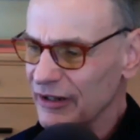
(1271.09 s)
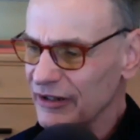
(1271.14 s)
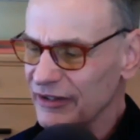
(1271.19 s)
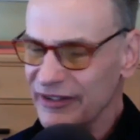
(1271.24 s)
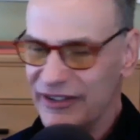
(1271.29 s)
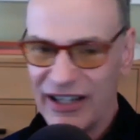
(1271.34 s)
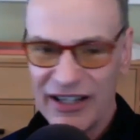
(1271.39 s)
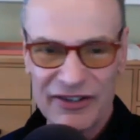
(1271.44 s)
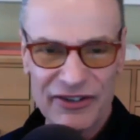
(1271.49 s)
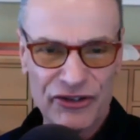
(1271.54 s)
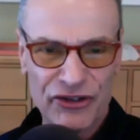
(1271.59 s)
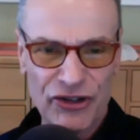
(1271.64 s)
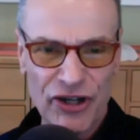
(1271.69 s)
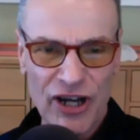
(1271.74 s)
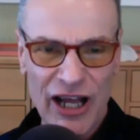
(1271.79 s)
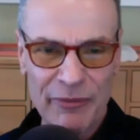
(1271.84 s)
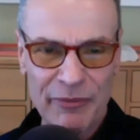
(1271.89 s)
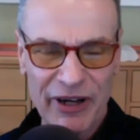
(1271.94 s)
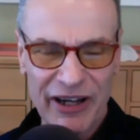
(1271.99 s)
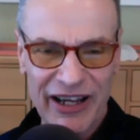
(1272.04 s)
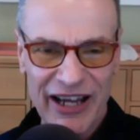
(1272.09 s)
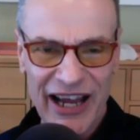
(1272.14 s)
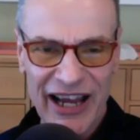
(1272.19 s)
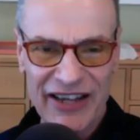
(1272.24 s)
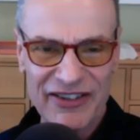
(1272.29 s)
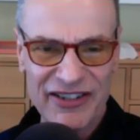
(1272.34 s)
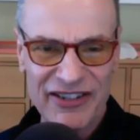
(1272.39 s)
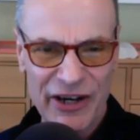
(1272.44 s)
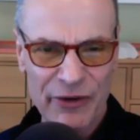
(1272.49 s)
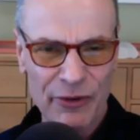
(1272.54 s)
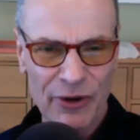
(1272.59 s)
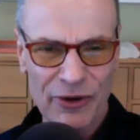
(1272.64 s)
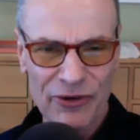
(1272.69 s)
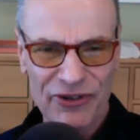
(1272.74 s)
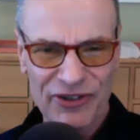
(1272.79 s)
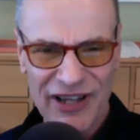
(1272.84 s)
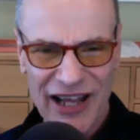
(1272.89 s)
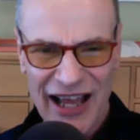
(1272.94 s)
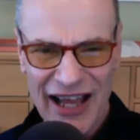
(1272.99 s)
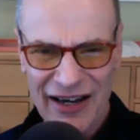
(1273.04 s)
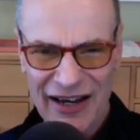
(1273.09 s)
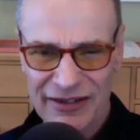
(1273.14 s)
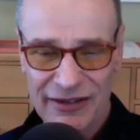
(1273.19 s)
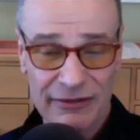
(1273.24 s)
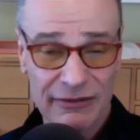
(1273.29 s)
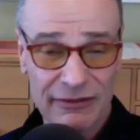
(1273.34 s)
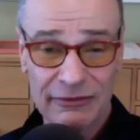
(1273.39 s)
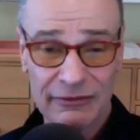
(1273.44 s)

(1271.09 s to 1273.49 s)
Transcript: diss John McCain's hero status?